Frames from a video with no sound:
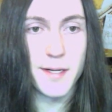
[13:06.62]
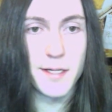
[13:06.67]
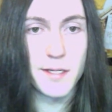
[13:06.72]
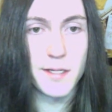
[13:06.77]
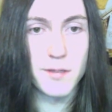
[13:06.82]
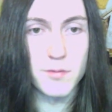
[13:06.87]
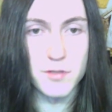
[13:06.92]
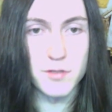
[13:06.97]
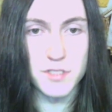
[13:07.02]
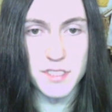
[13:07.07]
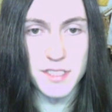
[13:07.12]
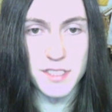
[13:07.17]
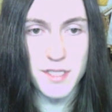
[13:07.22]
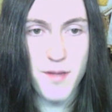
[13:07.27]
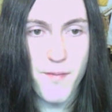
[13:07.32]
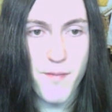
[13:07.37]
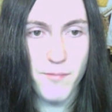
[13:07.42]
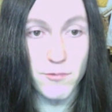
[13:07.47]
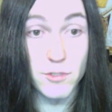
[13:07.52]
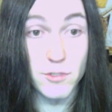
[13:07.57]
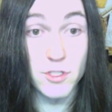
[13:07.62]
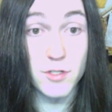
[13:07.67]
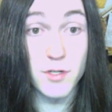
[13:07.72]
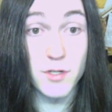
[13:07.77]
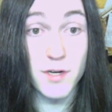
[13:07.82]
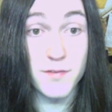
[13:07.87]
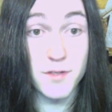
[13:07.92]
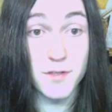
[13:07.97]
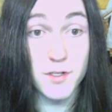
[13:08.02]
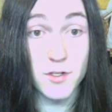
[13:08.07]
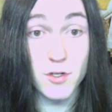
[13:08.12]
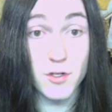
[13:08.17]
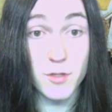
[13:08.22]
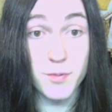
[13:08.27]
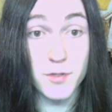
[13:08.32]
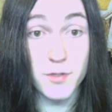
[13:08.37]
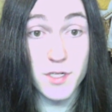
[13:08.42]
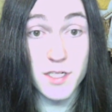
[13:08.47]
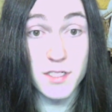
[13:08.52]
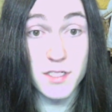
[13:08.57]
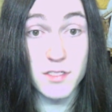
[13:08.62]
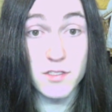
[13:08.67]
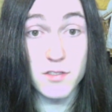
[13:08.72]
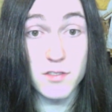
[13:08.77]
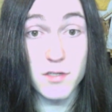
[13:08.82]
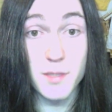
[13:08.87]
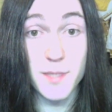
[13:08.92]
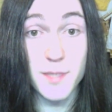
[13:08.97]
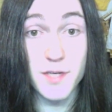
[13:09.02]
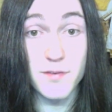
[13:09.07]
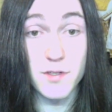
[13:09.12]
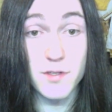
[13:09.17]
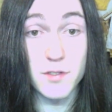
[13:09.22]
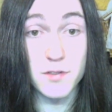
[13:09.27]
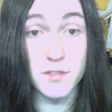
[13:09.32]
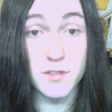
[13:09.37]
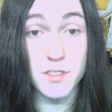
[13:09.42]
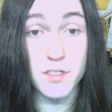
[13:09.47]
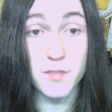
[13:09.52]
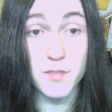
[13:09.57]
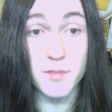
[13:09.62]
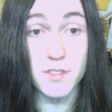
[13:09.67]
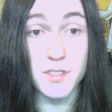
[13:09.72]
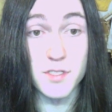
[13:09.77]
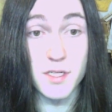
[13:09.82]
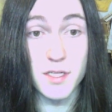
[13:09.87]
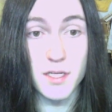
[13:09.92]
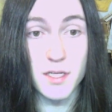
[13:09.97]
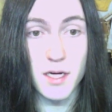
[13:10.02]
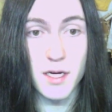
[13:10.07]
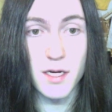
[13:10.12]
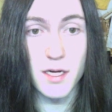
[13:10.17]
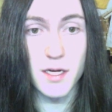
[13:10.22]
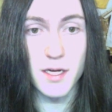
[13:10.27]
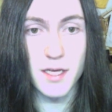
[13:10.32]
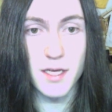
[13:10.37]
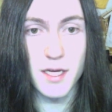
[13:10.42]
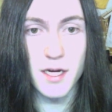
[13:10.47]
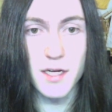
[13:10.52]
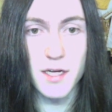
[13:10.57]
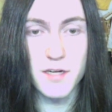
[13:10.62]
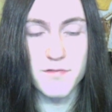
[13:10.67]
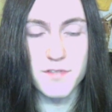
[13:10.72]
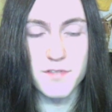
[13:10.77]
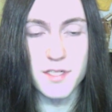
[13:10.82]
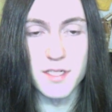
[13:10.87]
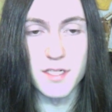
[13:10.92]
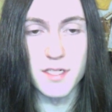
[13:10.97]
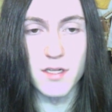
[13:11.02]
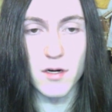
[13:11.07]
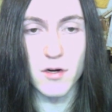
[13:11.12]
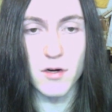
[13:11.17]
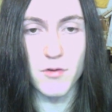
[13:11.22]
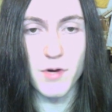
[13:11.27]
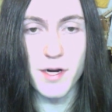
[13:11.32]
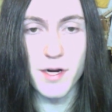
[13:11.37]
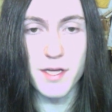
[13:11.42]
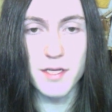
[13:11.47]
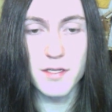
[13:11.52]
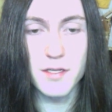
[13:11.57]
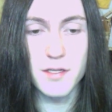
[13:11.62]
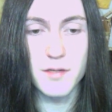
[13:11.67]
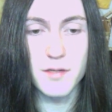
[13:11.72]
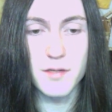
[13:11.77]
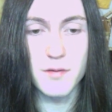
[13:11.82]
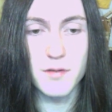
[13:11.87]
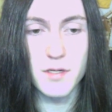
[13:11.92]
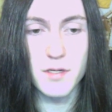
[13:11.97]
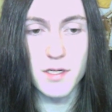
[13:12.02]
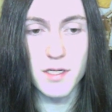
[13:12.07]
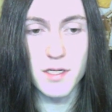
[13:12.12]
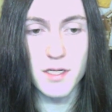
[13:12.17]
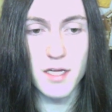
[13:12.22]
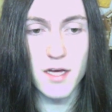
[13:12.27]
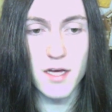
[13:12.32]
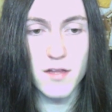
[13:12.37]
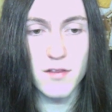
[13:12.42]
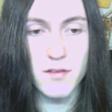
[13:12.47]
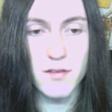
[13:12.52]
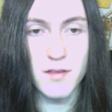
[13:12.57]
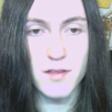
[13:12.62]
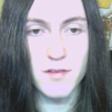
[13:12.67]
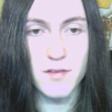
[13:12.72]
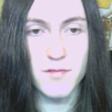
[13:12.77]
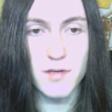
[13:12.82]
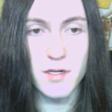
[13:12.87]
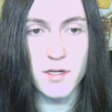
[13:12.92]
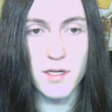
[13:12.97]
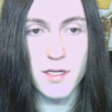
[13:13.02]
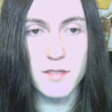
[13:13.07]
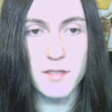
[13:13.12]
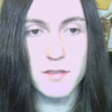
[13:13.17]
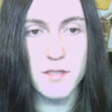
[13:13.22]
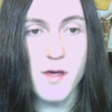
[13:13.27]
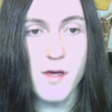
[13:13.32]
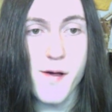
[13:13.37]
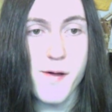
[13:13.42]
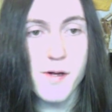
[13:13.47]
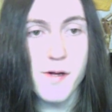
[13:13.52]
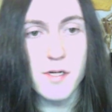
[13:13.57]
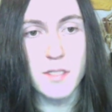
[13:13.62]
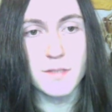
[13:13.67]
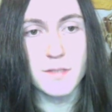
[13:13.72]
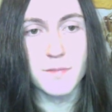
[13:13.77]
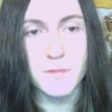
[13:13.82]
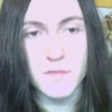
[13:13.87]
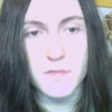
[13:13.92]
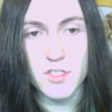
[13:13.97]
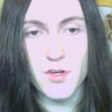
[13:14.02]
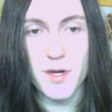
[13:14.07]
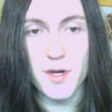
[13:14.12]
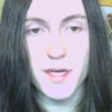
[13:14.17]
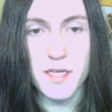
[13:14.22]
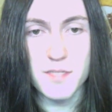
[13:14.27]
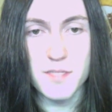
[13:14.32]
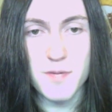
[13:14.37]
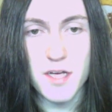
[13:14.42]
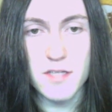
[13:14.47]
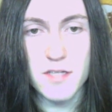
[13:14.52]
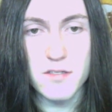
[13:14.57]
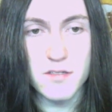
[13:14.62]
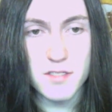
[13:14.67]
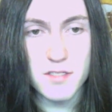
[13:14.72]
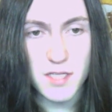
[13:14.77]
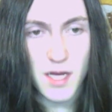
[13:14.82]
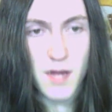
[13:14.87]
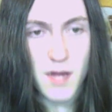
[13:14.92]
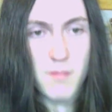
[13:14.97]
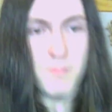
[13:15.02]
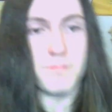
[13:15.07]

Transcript: We'll see. Would you ever incorporate screaming vocals in your music? I kind of did already in Death at the very end. So I guess my answer is yeah.